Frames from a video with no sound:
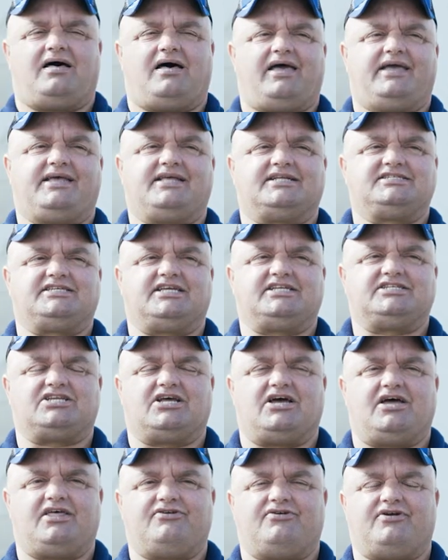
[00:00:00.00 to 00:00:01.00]
I can
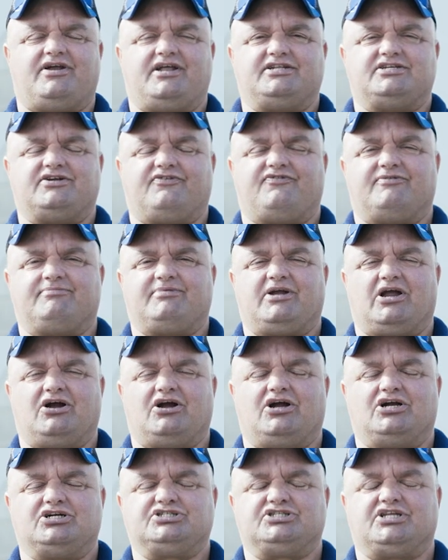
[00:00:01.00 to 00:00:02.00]
sit either in different
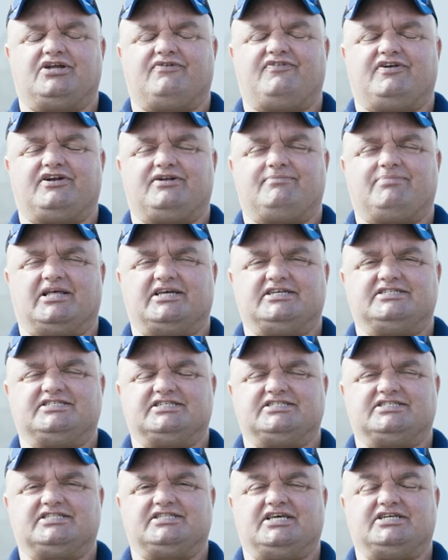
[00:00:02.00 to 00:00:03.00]
yards, different
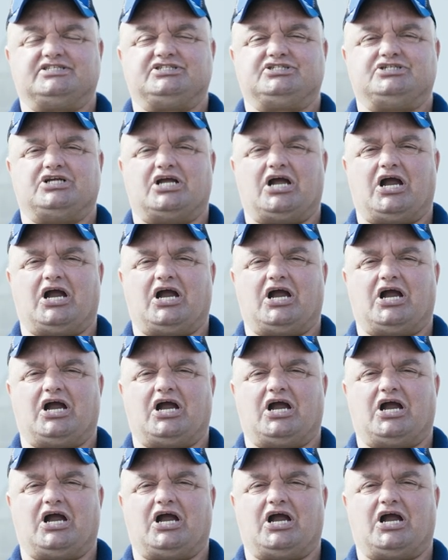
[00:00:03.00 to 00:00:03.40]
places, this